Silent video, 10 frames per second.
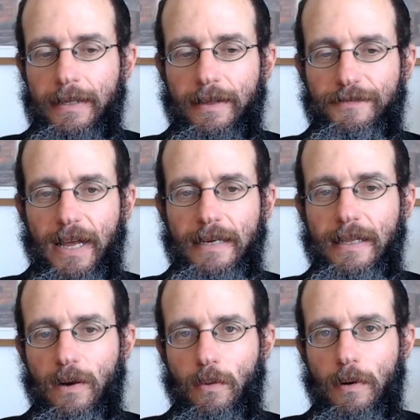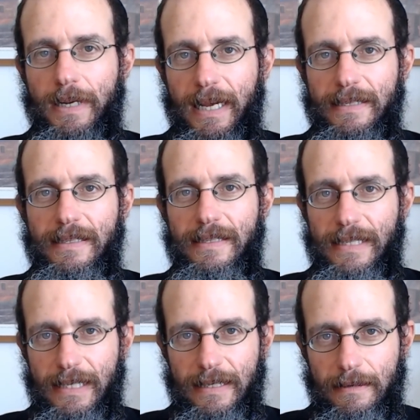The fact that a woman has a
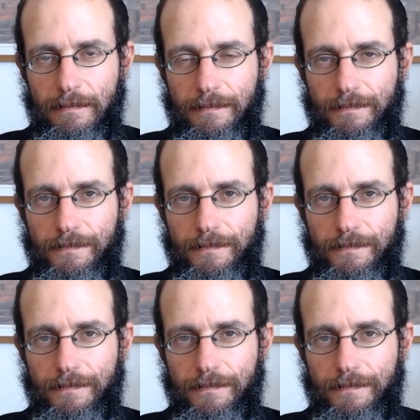seed